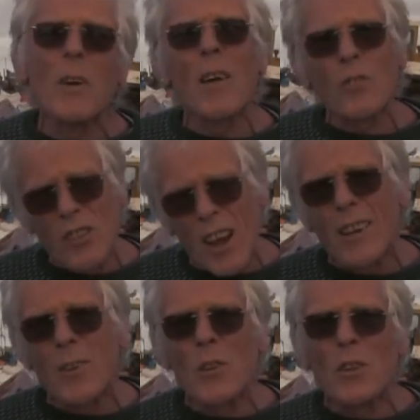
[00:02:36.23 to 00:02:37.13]
I've shared
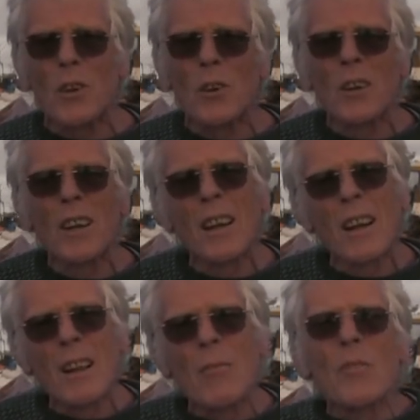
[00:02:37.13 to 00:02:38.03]
it with you.
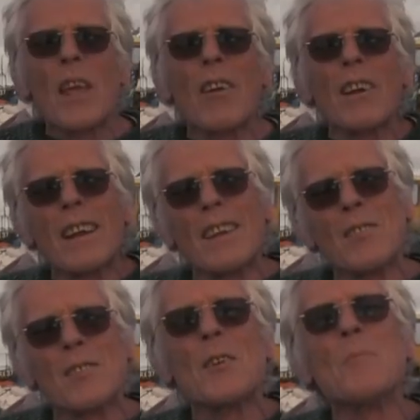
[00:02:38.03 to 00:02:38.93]
There it
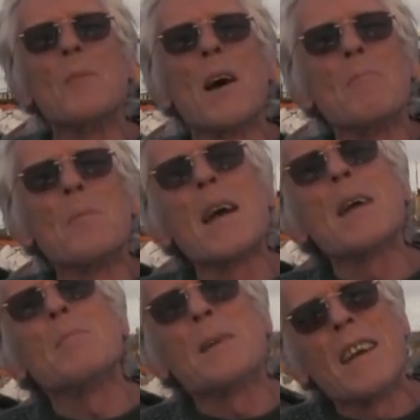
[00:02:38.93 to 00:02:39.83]
is, my
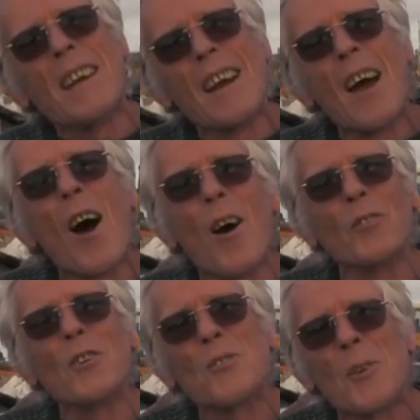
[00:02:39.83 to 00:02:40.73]
baby,
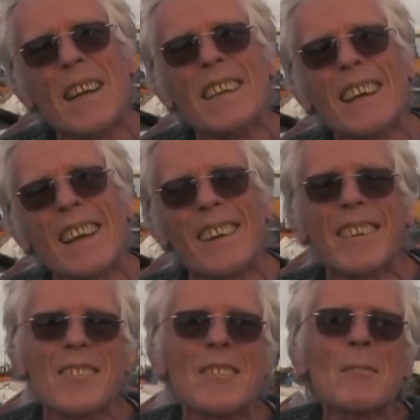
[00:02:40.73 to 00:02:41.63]
after 20
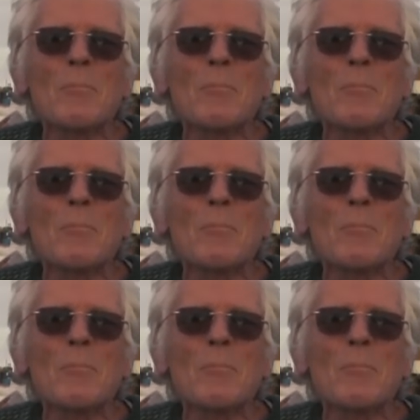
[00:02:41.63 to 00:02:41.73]
years.